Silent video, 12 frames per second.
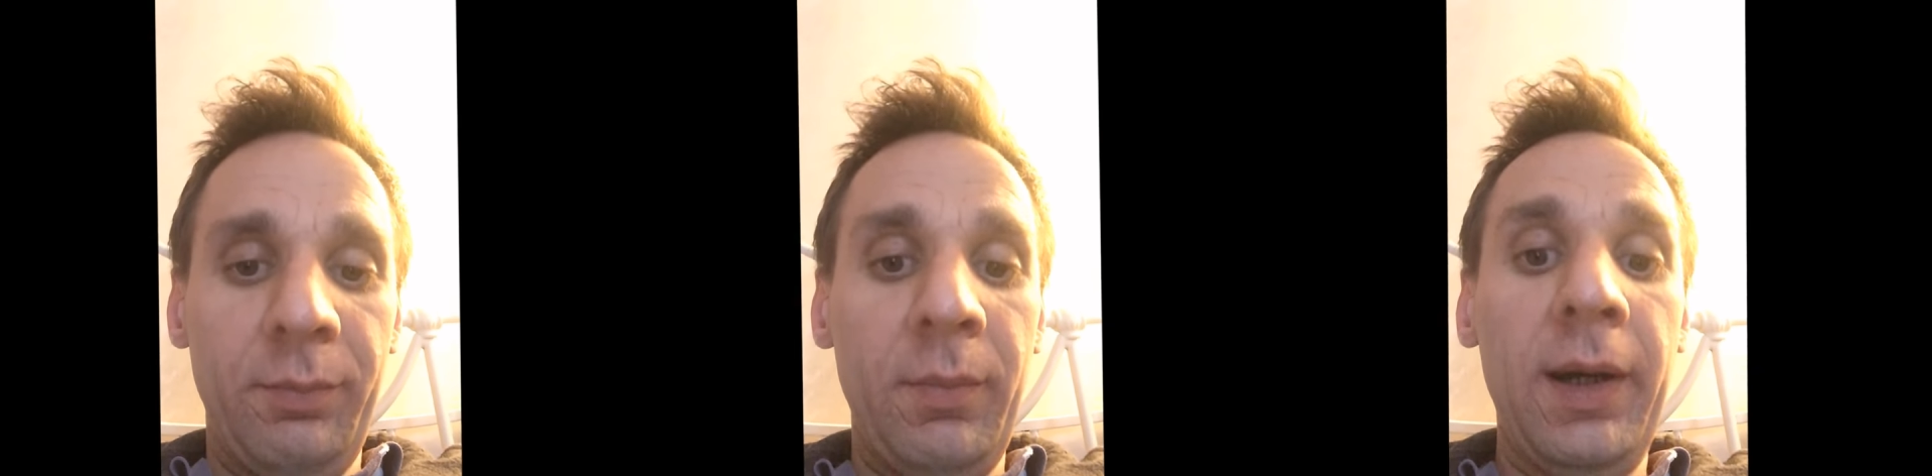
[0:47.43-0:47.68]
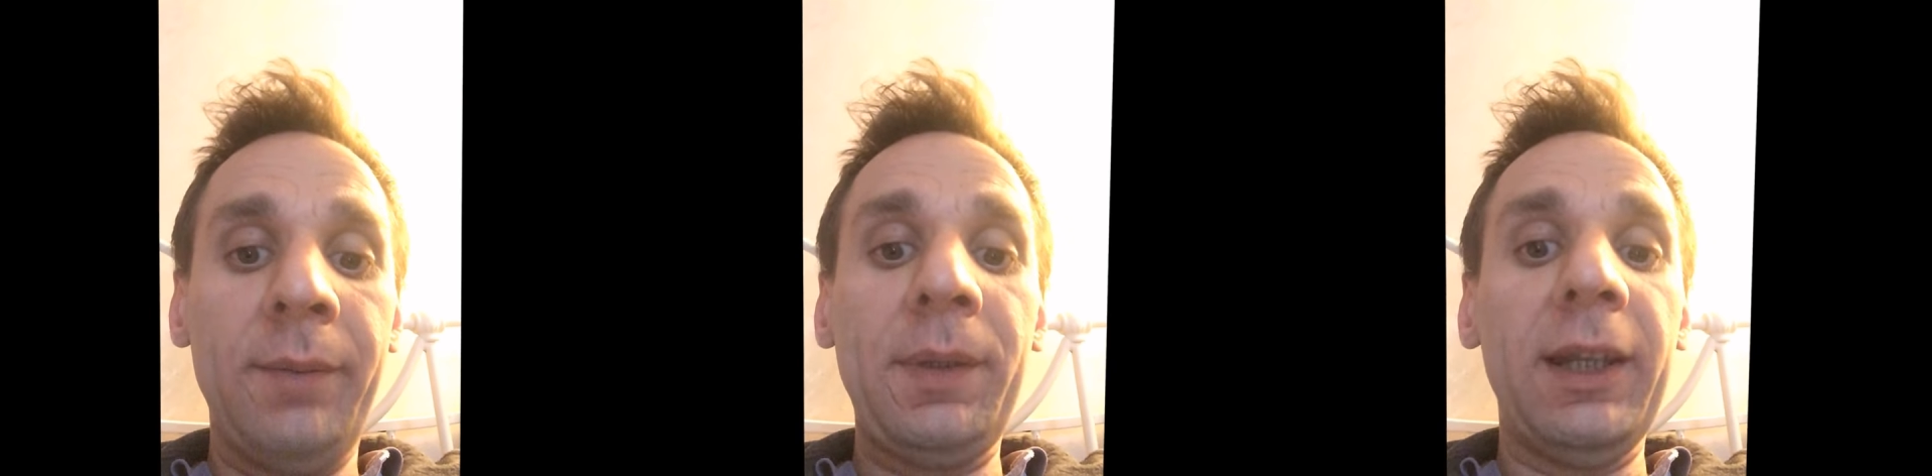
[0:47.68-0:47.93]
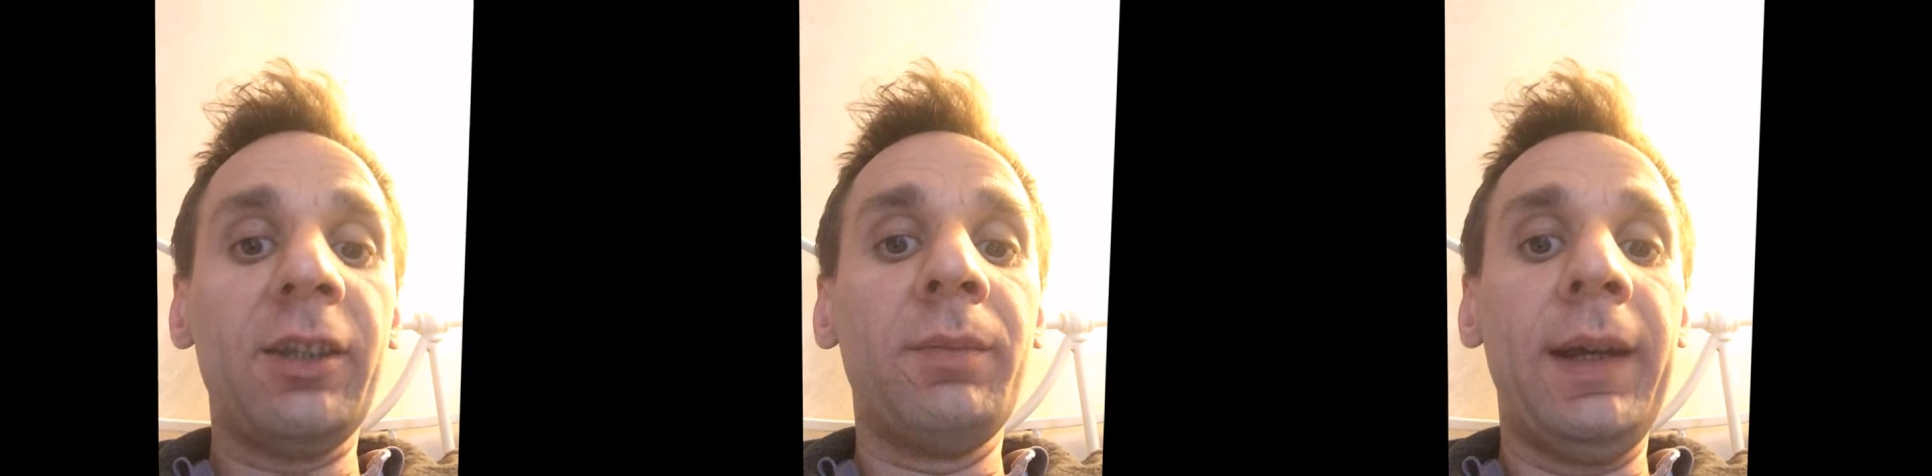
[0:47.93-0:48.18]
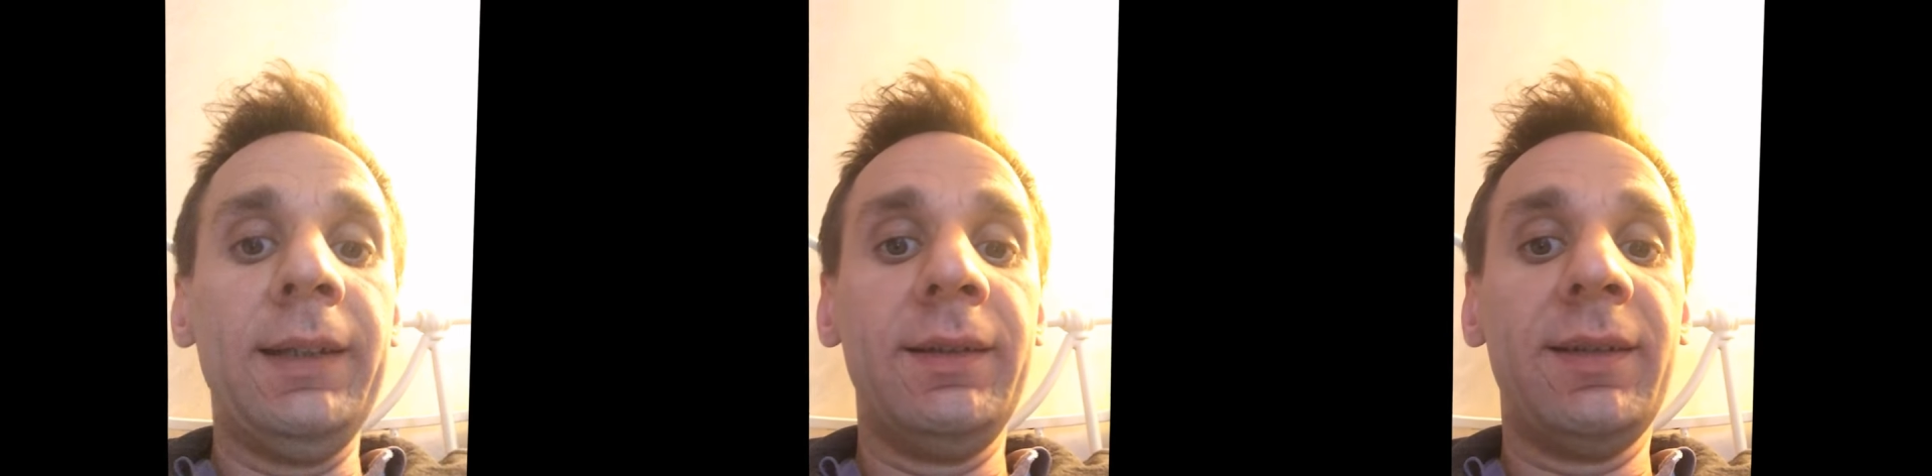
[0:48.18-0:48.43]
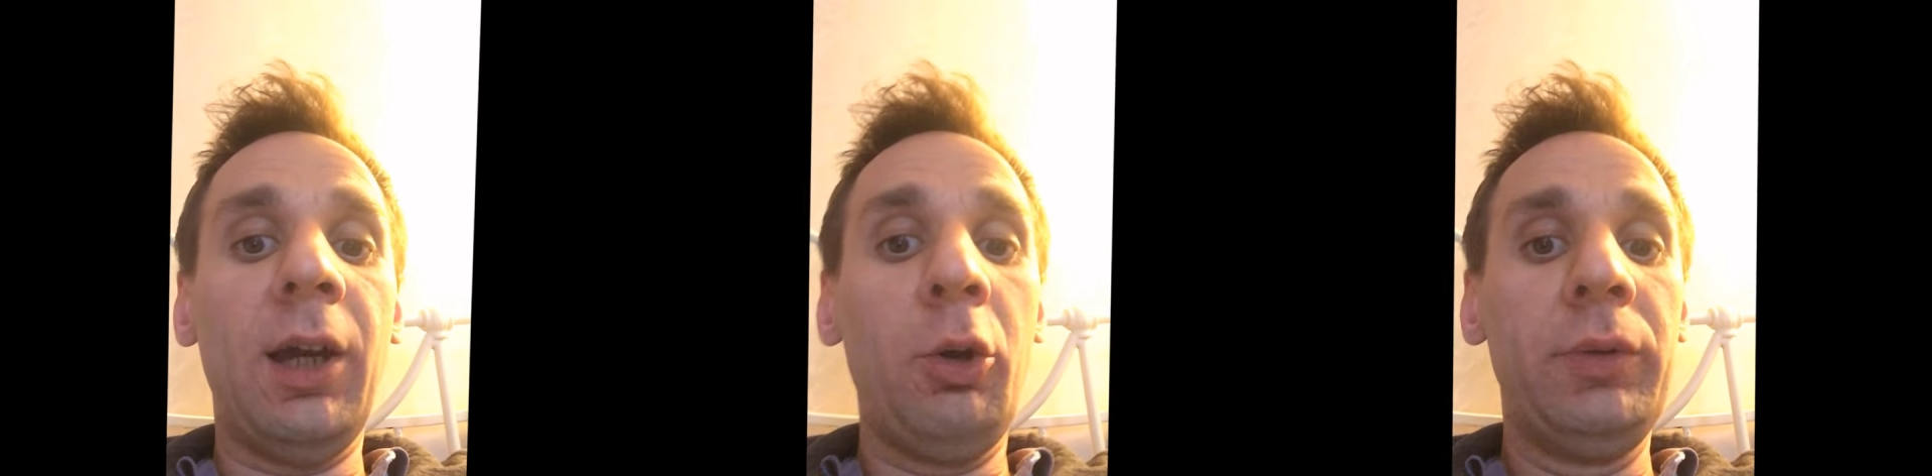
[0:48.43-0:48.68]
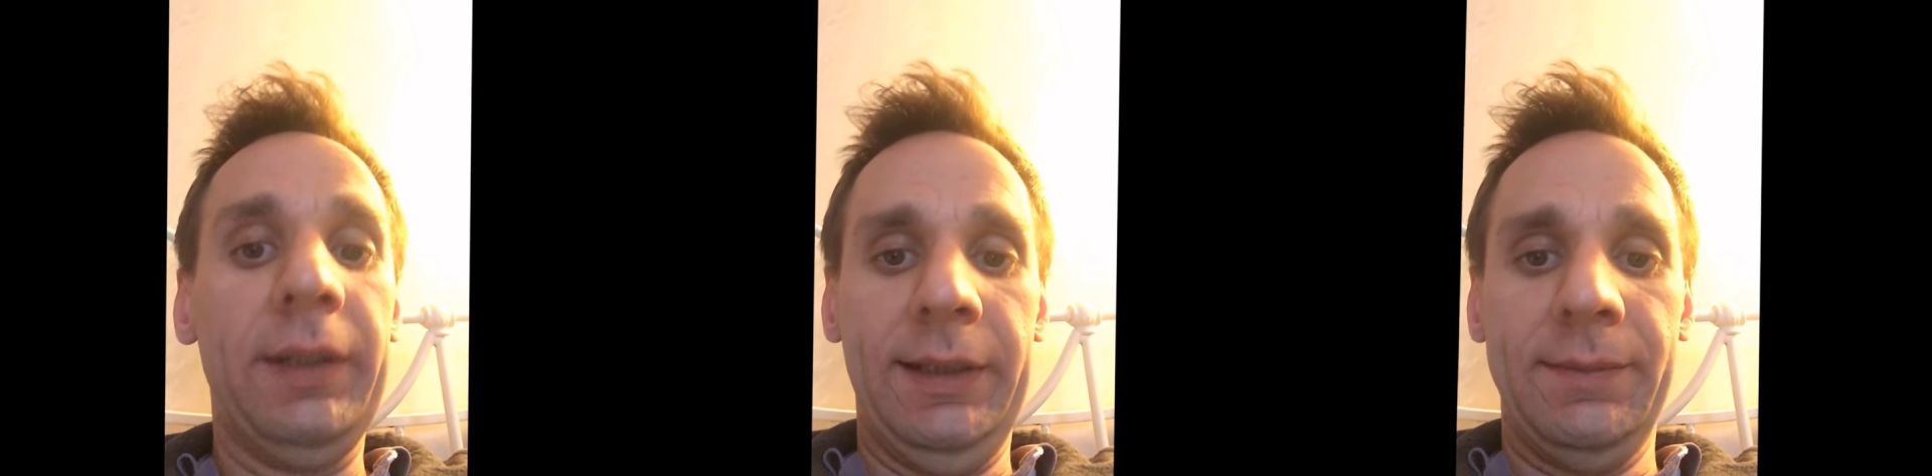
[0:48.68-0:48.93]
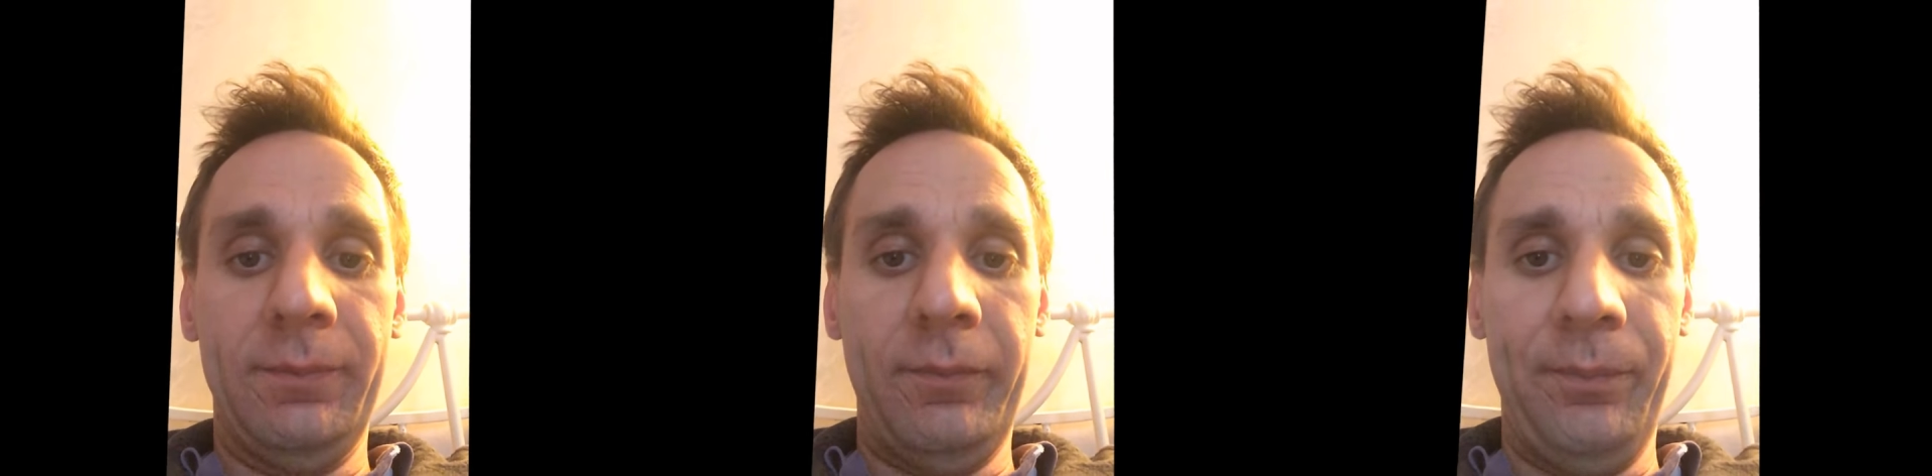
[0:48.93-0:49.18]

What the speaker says: My best mate Tony